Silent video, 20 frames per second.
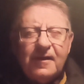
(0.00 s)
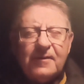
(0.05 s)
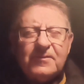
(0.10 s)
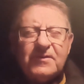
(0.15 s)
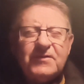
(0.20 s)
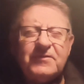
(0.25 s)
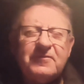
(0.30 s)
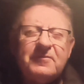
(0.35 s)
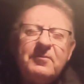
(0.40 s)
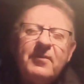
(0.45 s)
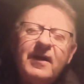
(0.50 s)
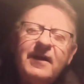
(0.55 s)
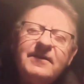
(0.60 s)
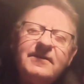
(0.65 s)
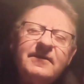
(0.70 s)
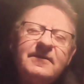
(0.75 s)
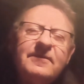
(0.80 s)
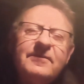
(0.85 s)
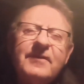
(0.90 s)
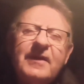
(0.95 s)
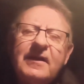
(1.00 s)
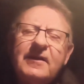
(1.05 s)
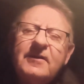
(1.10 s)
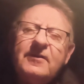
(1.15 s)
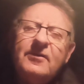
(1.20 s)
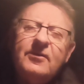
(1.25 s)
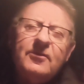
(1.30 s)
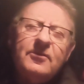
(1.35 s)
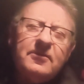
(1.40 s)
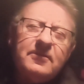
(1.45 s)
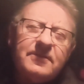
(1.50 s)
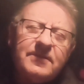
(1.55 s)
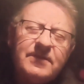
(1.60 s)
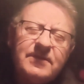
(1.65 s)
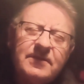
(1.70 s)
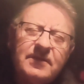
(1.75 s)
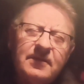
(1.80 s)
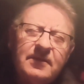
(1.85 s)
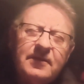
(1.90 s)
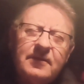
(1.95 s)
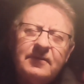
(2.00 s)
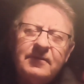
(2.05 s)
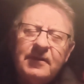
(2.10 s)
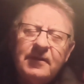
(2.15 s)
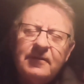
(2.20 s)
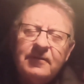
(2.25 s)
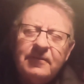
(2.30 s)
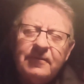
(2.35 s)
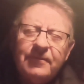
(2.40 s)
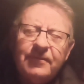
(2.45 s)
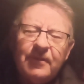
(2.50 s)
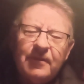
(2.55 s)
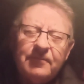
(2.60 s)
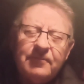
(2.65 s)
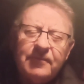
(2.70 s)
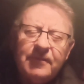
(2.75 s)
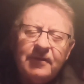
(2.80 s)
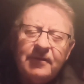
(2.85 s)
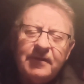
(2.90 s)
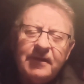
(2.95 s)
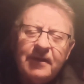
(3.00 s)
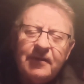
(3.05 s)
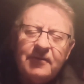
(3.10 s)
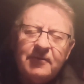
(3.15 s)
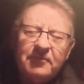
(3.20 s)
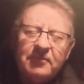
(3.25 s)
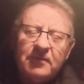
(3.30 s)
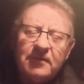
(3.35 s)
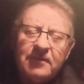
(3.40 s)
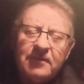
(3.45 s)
I'm just reminded of that chorus. I don't know if I'm going to get the